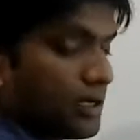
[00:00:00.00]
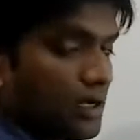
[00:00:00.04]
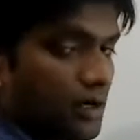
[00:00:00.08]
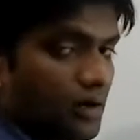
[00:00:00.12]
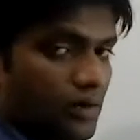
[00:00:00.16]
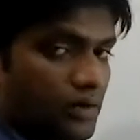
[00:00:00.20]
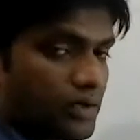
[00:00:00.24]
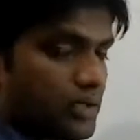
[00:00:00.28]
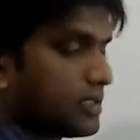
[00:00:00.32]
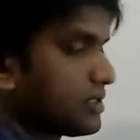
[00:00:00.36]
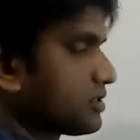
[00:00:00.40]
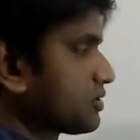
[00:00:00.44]

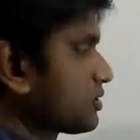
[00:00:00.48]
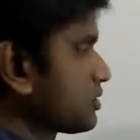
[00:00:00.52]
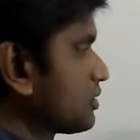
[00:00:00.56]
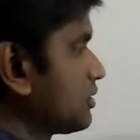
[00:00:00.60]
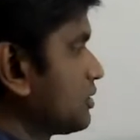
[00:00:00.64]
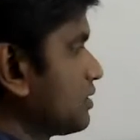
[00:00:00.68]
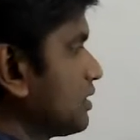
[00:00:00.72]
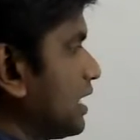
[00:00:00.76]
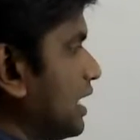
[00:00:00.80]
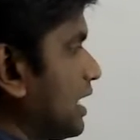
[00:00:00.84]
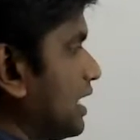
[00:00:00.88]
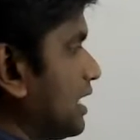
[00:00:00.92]
Okay,
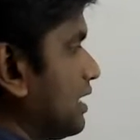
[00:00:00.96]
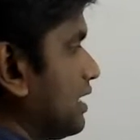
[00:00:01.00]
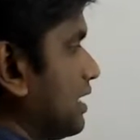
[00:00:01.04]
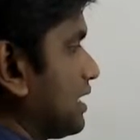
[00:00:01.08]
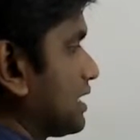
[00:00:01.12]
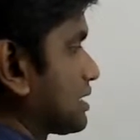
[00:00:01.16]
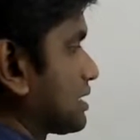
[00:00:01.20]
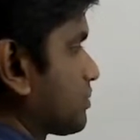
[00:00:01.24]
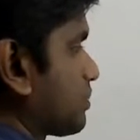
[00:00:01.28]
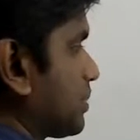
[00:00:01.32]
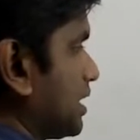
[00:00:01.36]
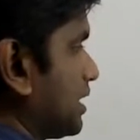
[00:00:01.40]
so I'll
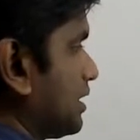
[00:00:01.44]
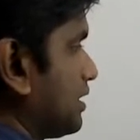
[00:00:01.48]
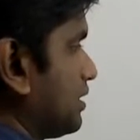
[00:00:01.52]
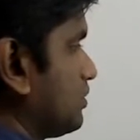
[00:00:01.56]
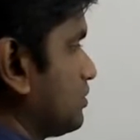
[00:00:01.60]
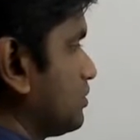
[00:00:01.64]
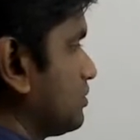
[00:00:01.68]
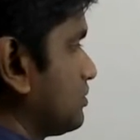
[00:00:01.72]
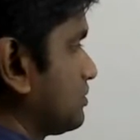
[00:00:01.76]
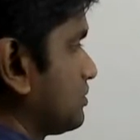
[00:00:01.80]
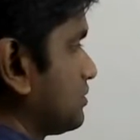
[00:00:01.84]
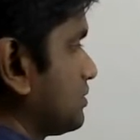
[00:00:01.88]
explain
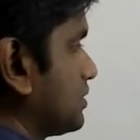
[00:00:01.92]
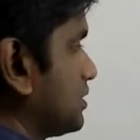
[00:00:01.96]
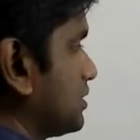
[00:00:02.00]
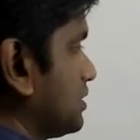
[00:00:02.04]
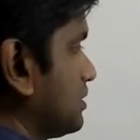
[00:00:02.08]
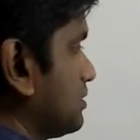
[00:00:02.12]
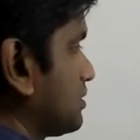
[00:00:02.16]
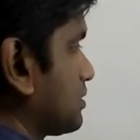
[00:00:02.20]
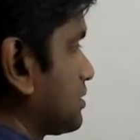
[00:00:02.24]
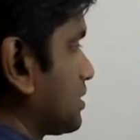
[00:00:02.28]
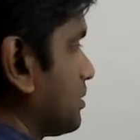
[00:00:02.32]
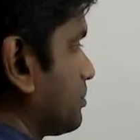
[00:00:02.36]
you
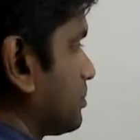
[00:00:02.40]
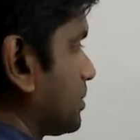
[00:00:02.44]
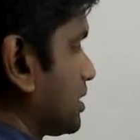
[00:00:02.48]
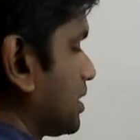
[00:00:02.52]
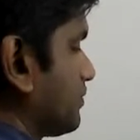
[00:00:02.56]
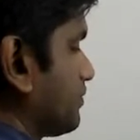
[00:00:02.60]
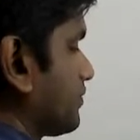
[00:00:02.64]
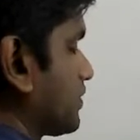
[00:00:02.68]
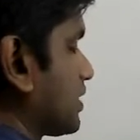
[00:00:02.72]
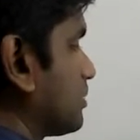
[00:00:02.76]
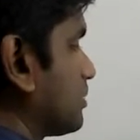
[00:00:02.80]
in some time